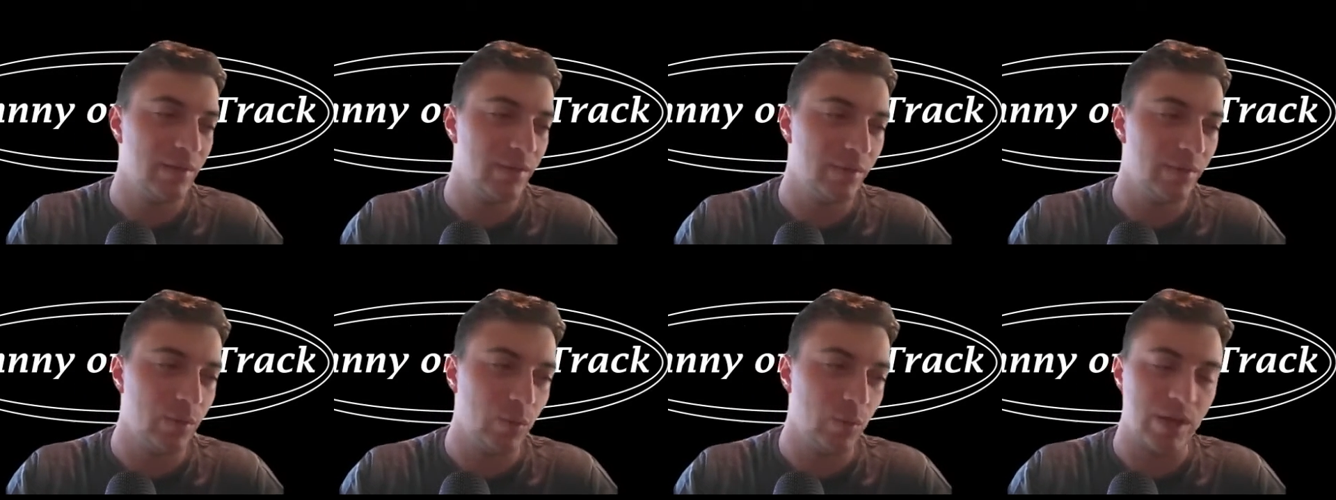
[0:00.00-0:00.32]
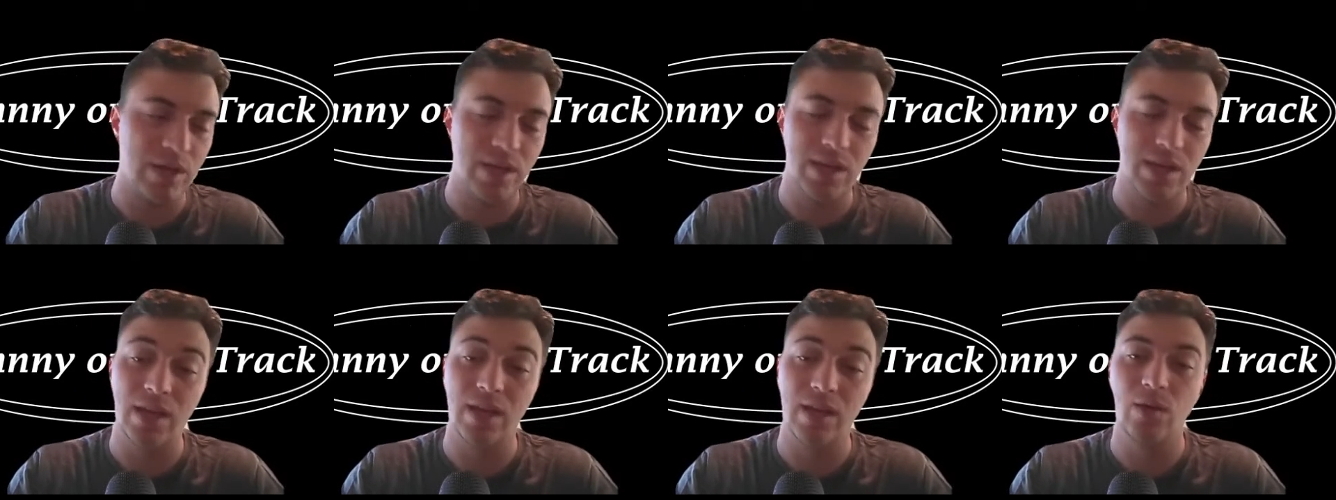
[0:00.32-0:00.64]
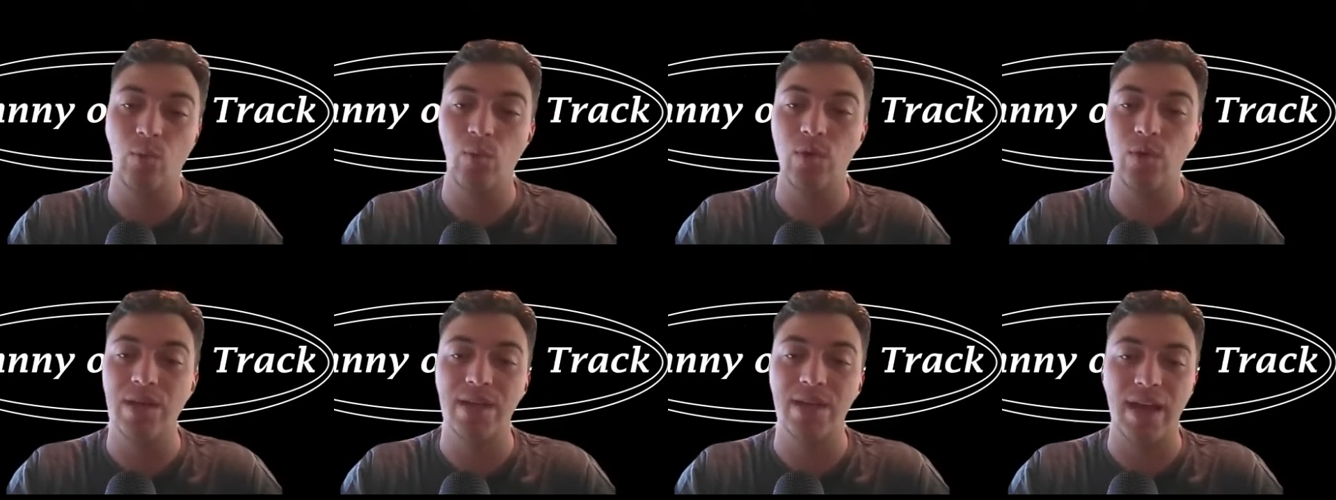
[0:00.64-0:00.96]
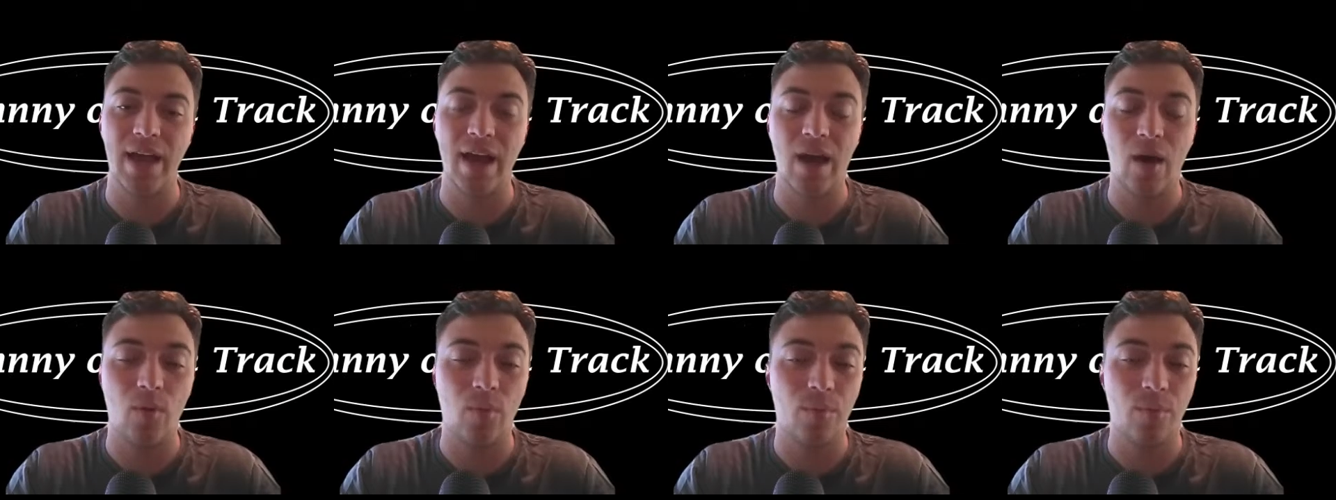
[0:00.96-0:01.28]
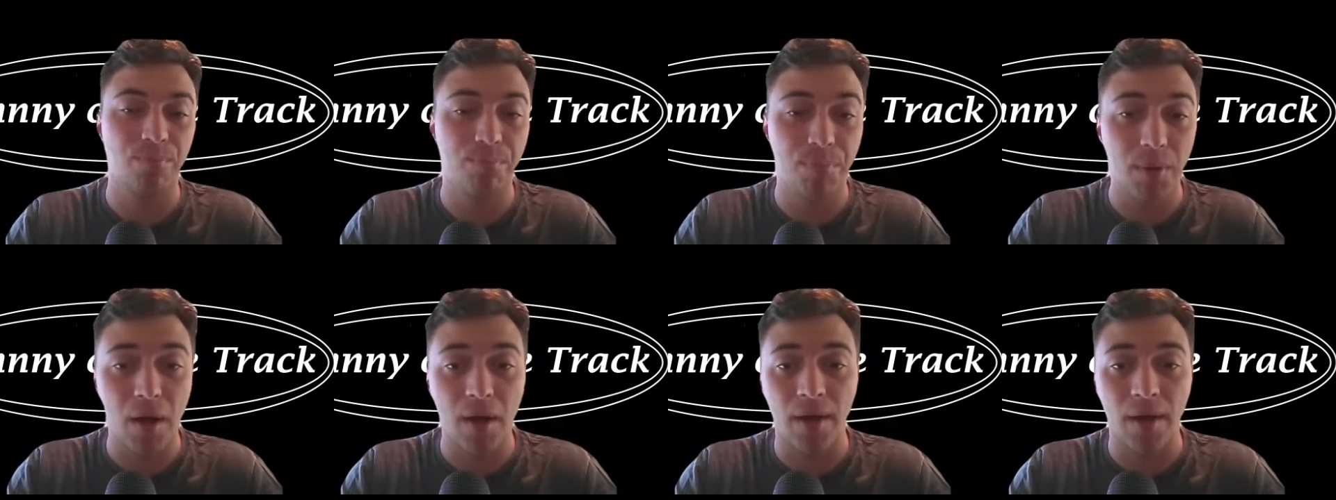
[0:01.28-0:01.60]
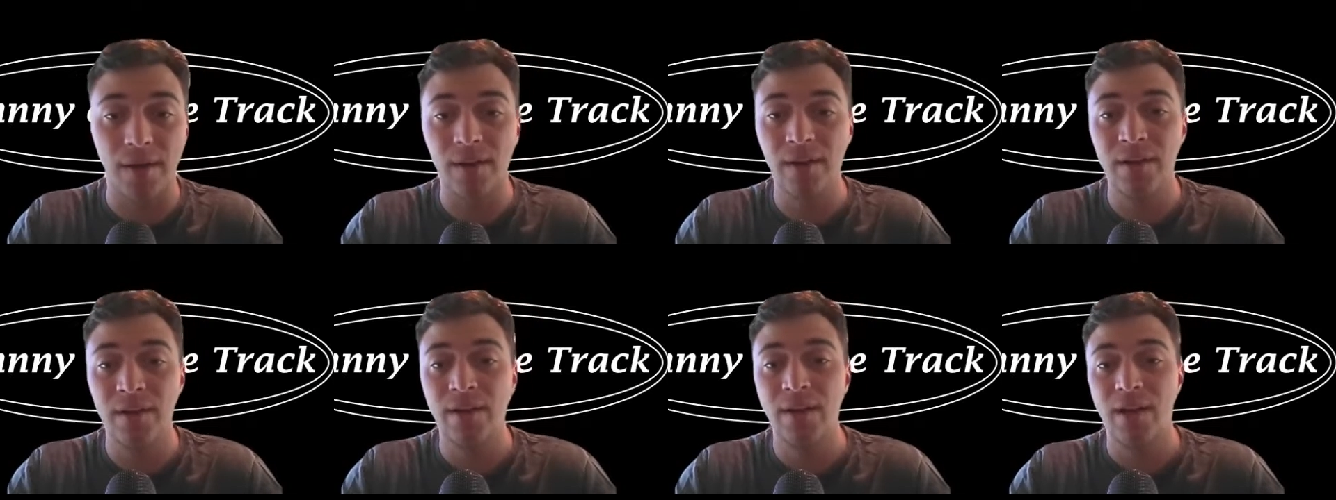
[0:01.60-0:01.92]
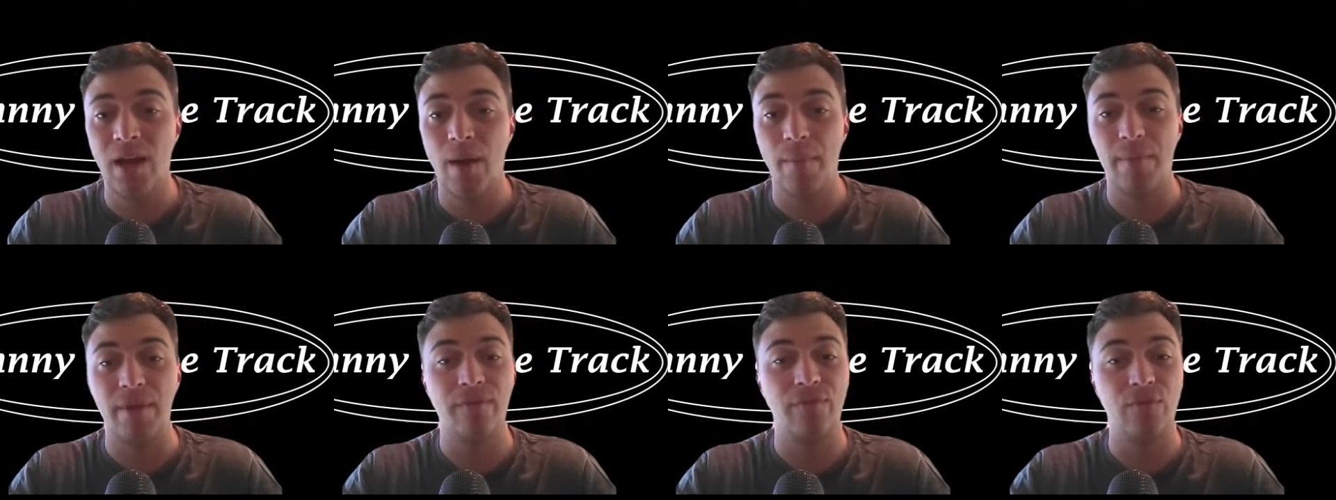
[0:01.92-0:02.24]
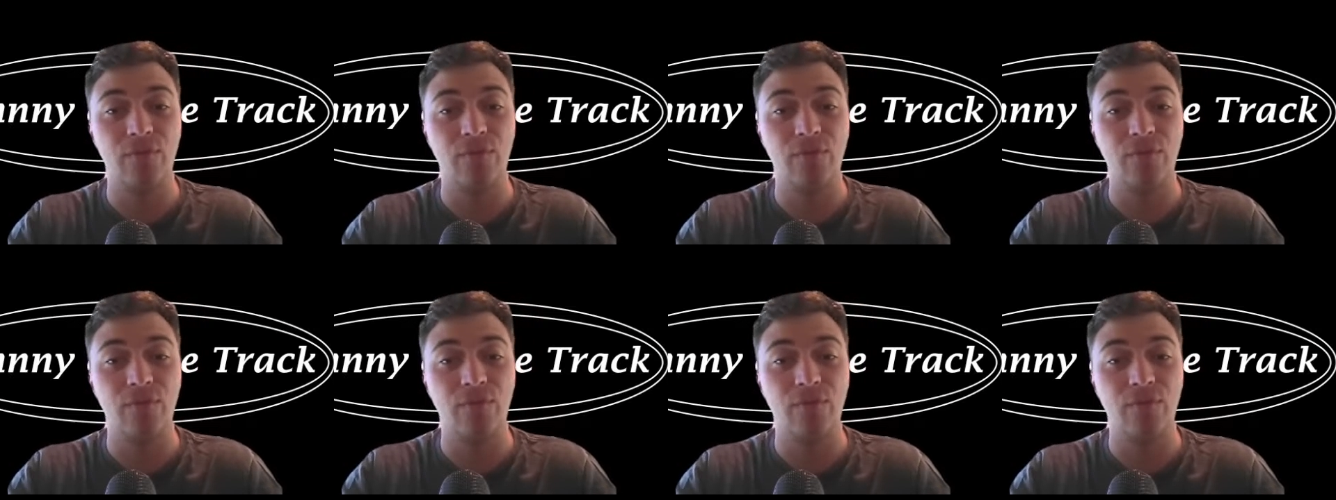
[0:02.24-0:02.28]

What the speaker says: Week in and week out. But I mean,